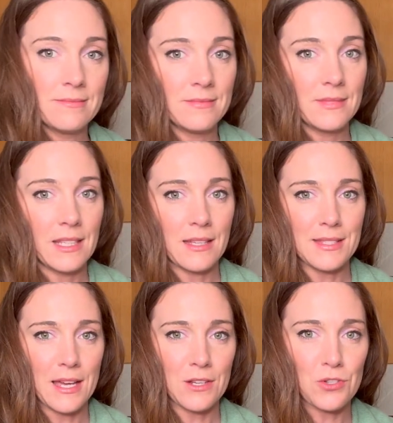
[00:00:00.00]
it gets
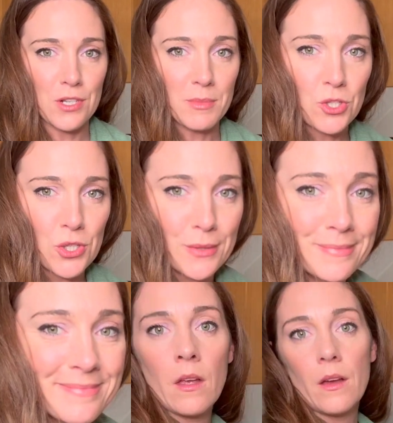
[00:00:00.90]
extra bitchin'.
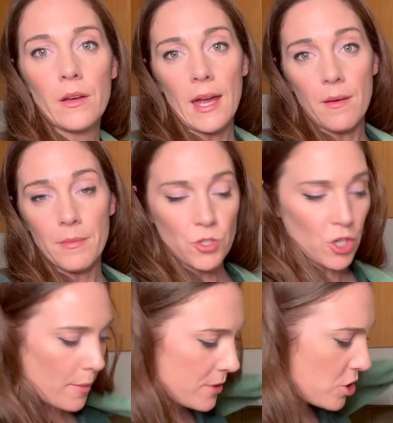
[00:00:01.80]
Okay, I've been
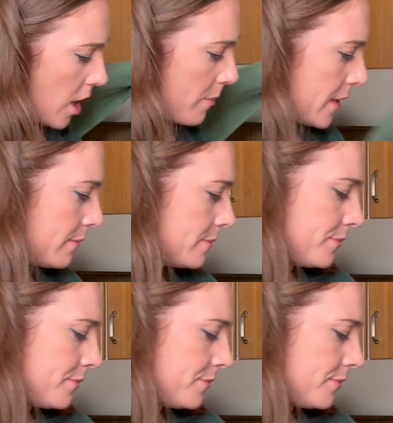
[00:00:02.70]
chopping,